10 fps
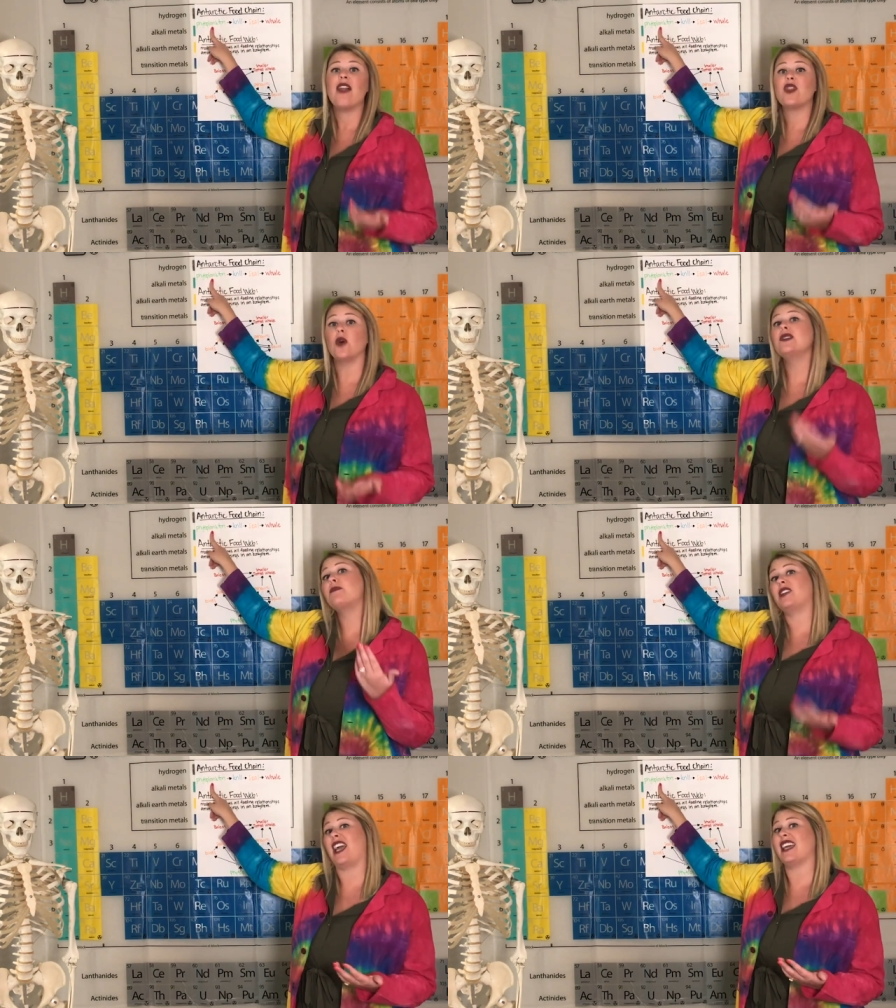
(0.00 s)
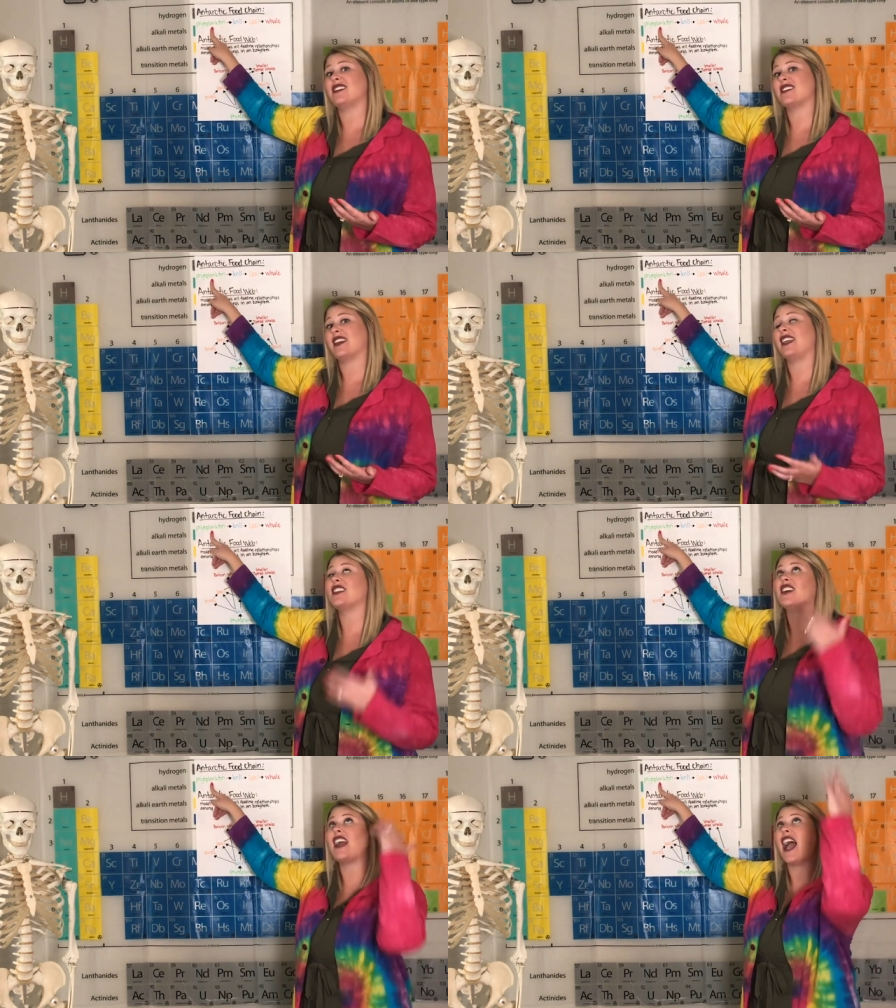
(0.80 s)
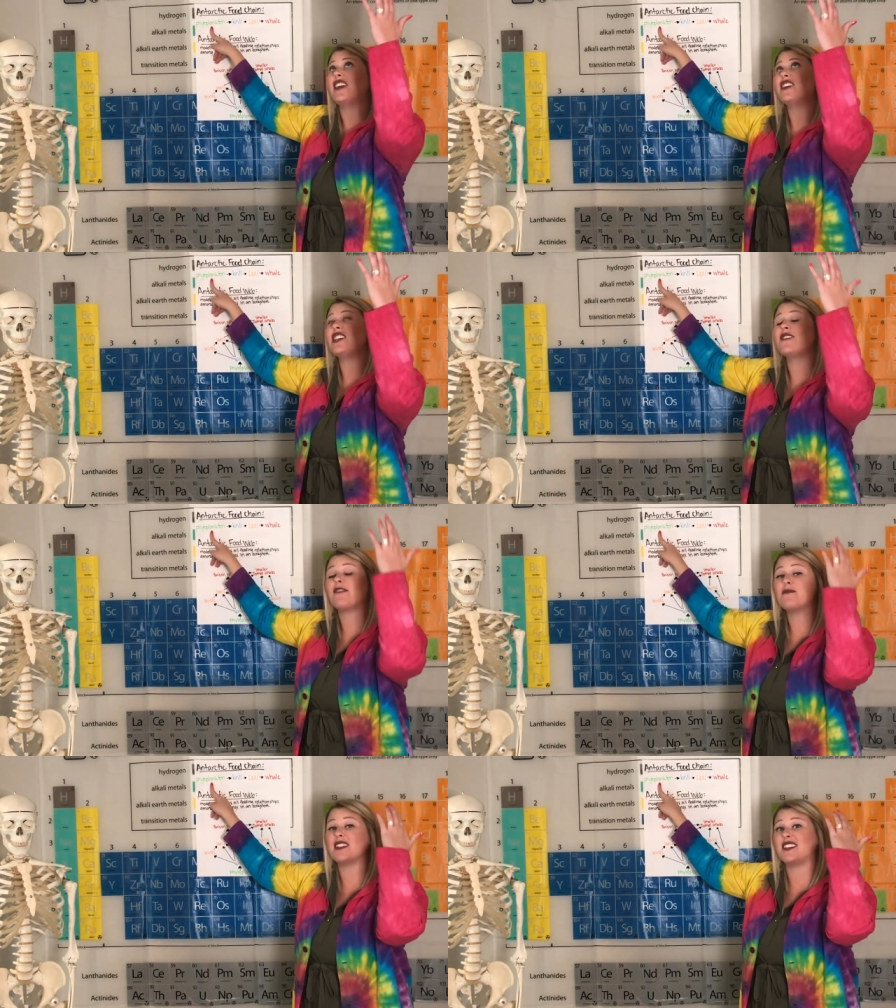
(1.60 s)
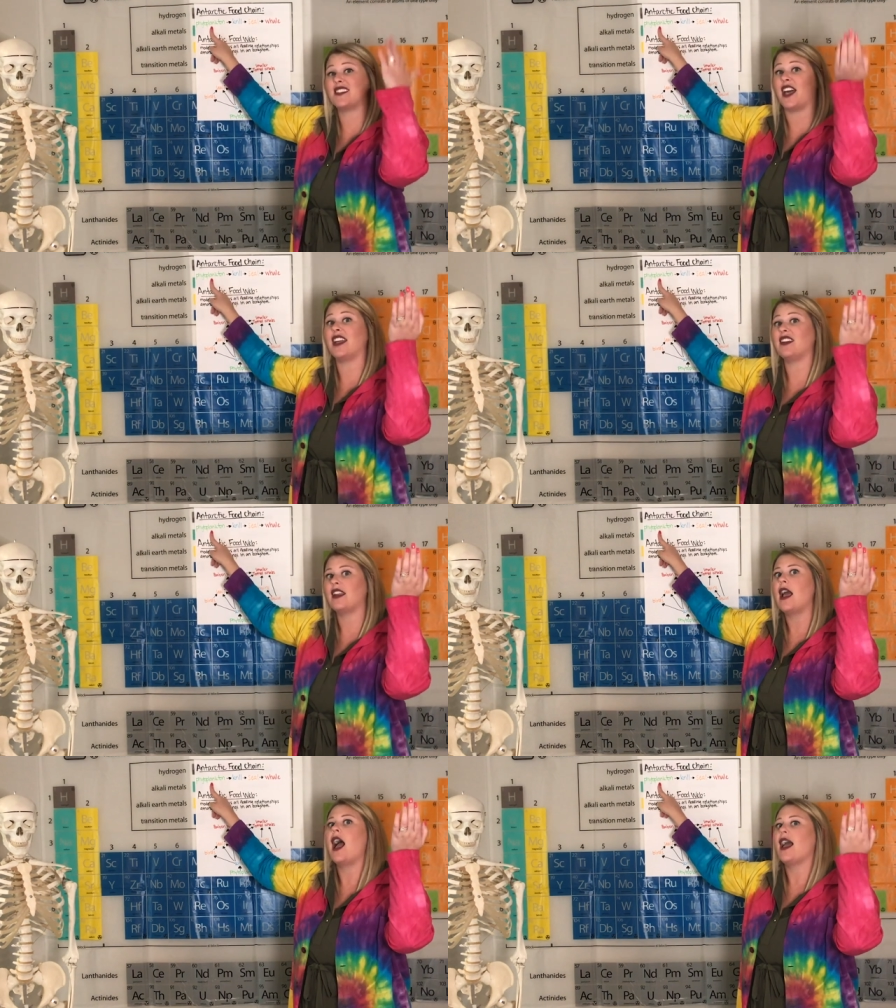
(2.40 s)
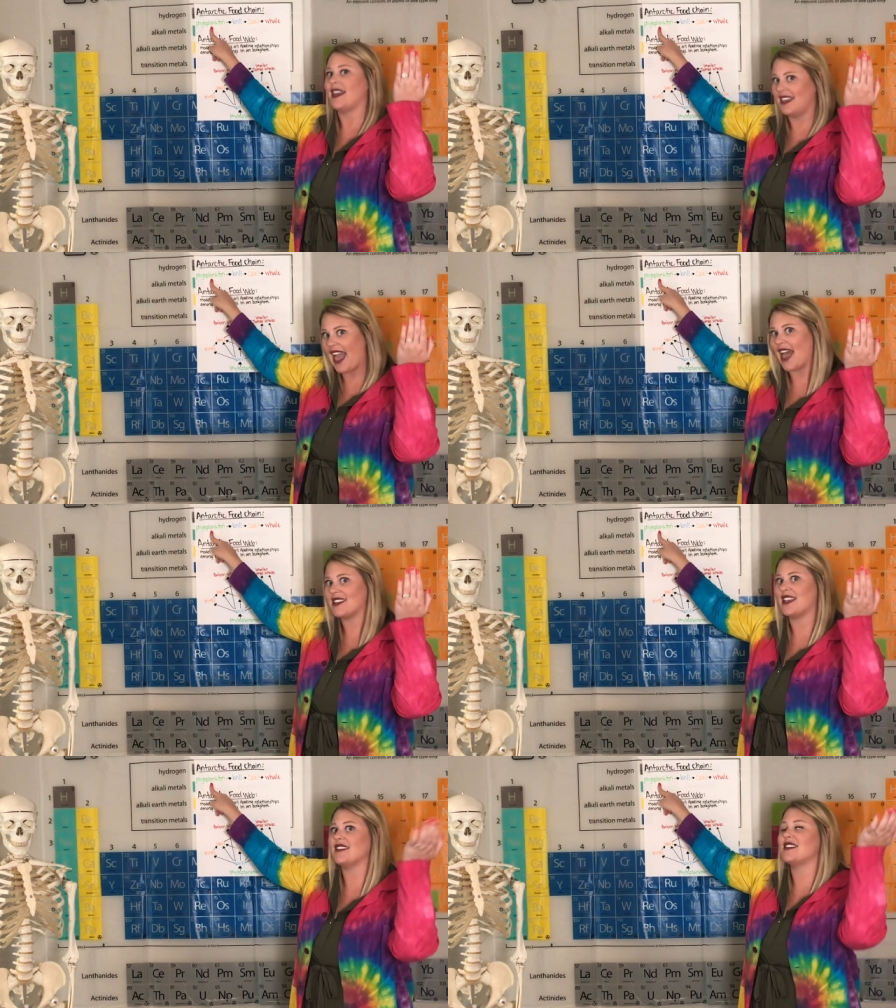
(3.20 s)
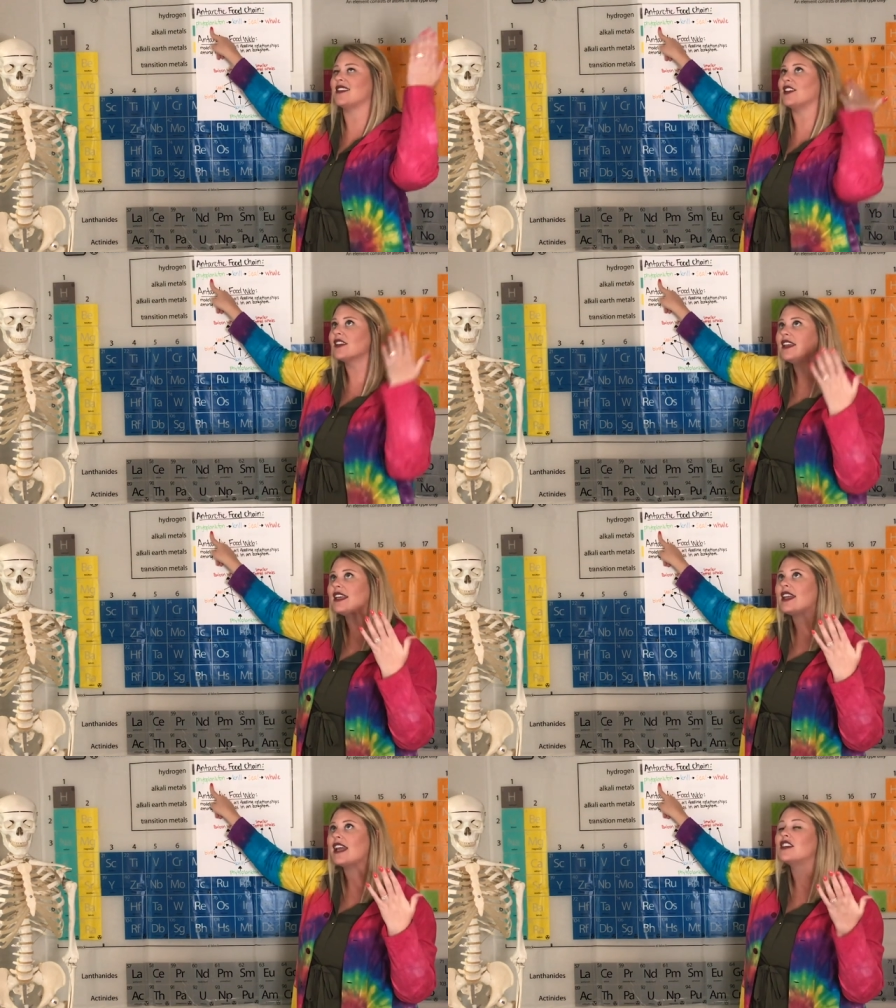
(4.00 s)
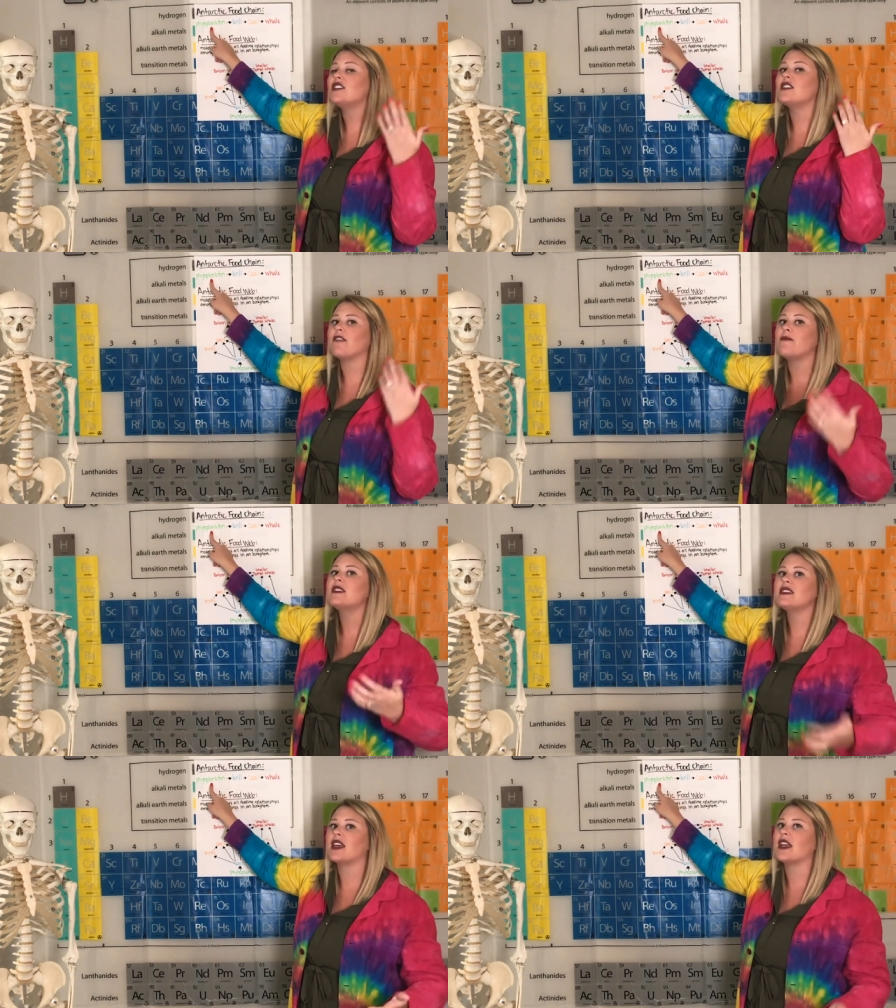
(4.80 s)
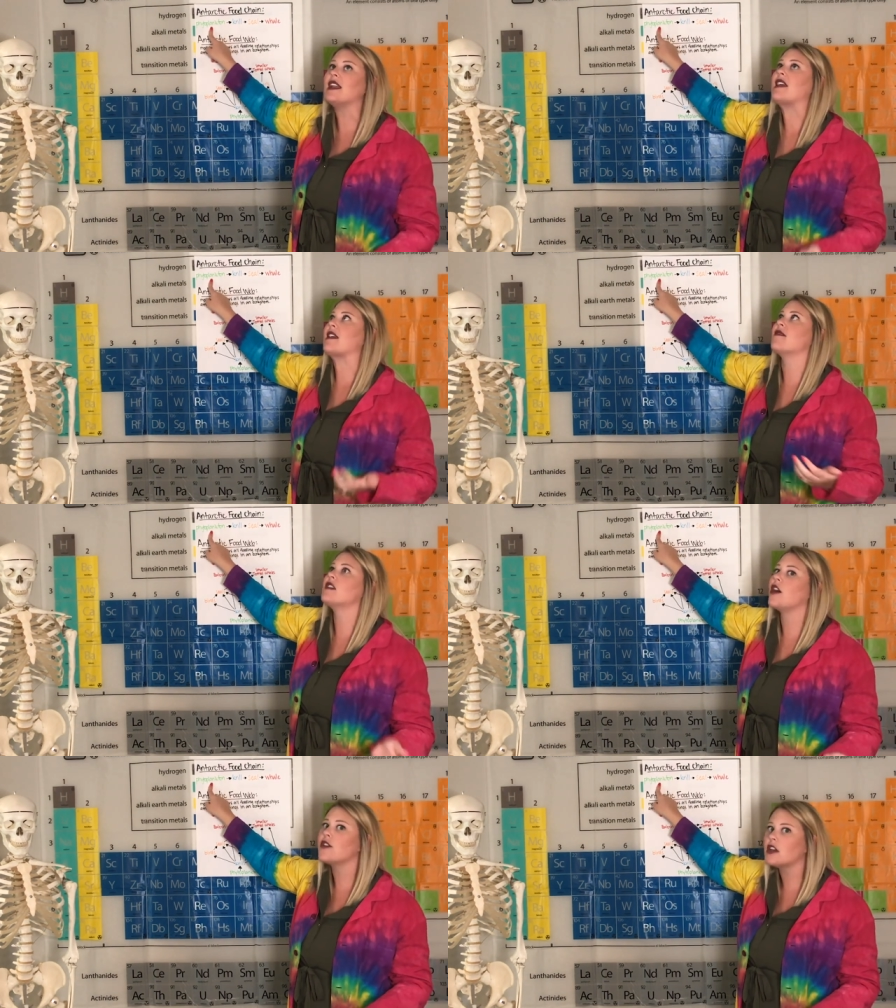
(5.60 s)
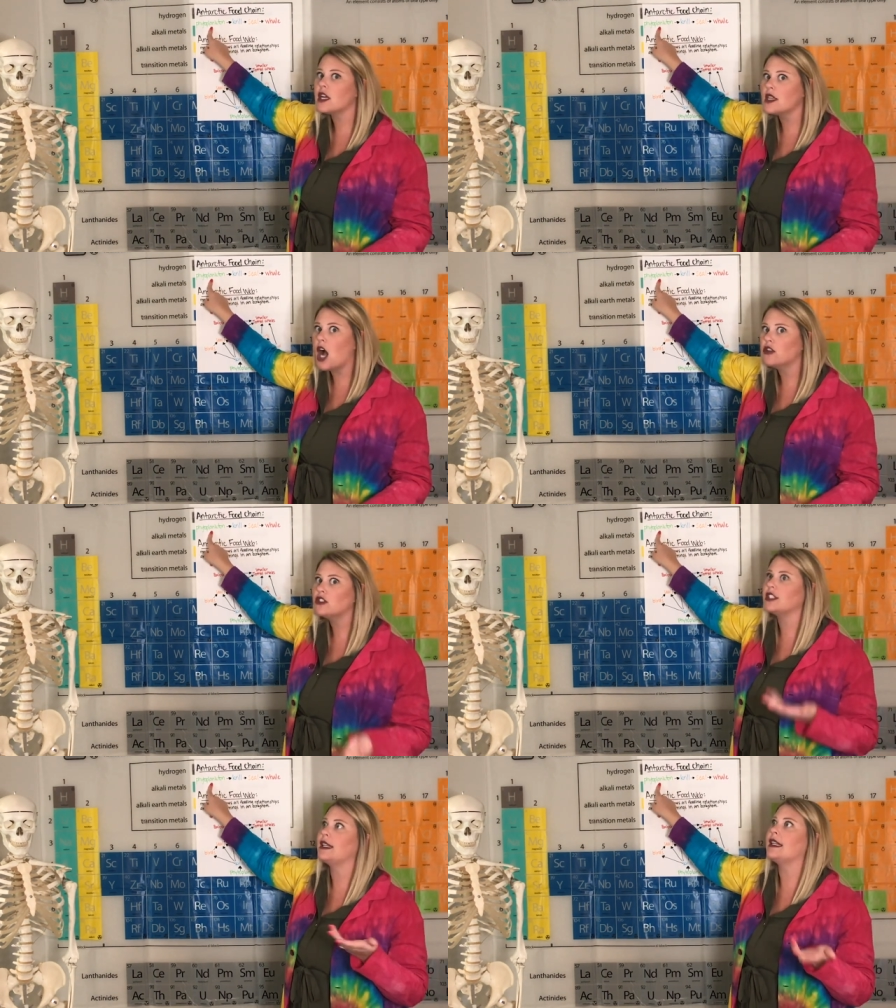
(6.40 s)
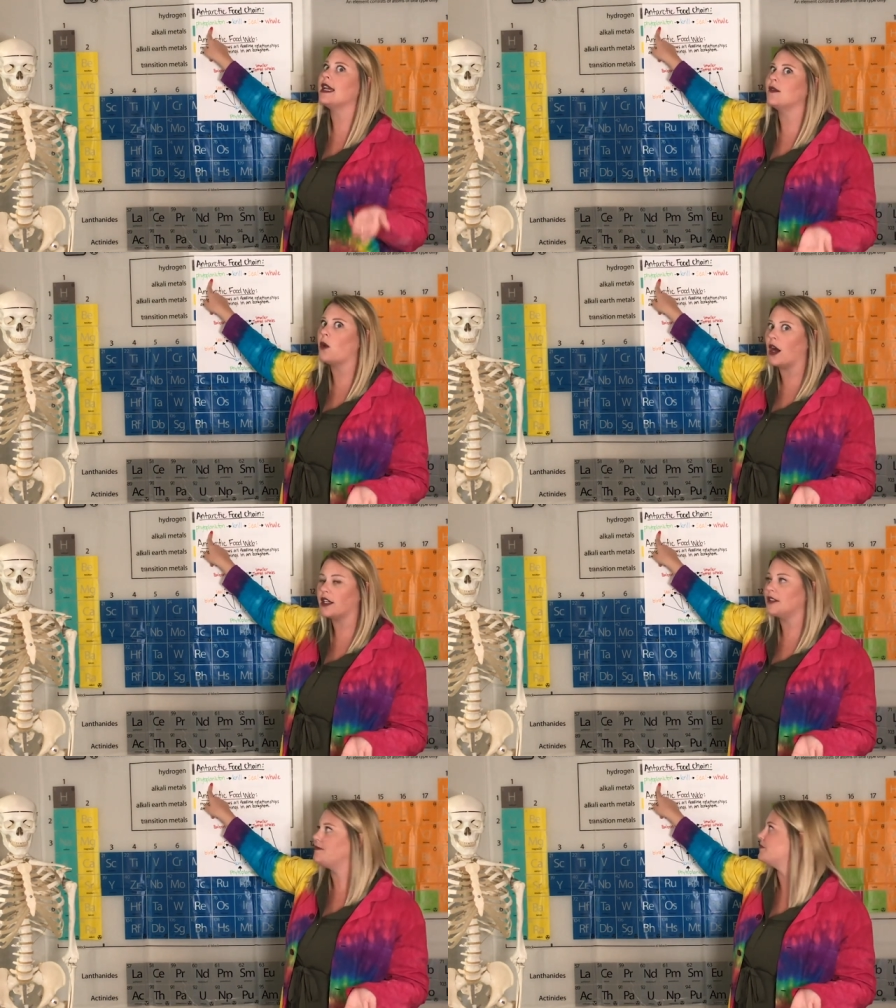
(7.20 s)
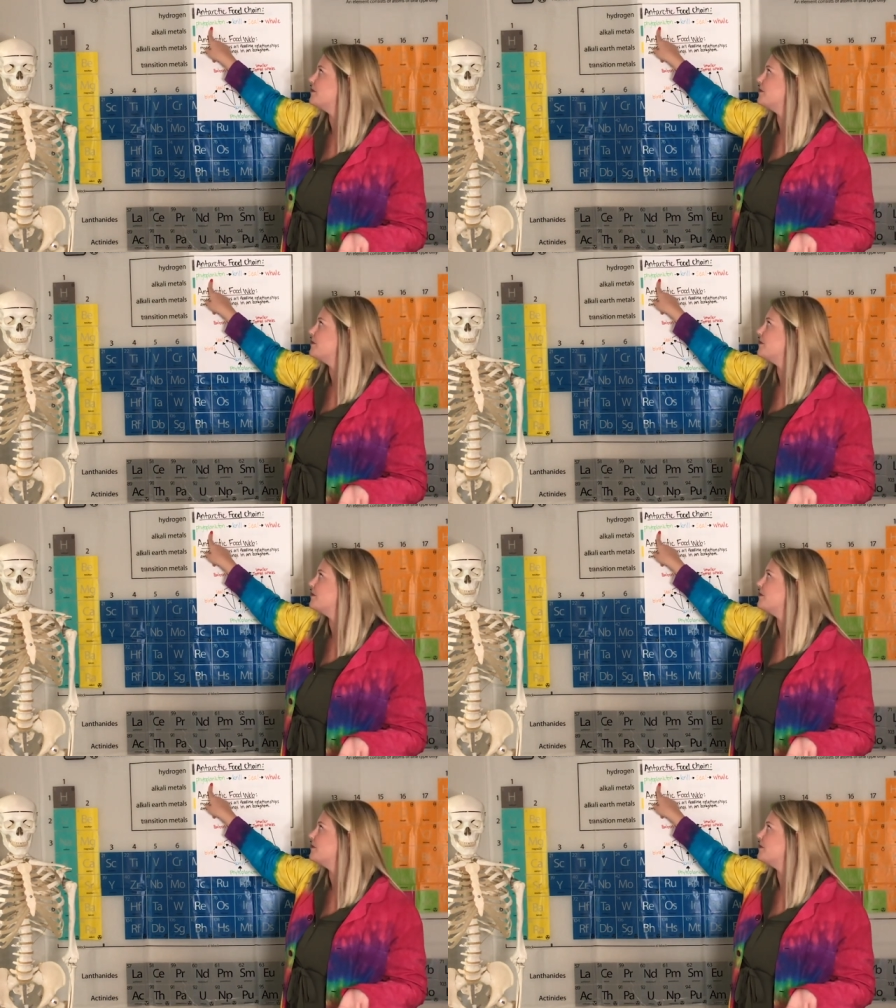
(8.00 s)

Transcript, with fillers: Those plants get their energy from the sun. Yes, they still can get energy from the sun even though they're in the ocean and water.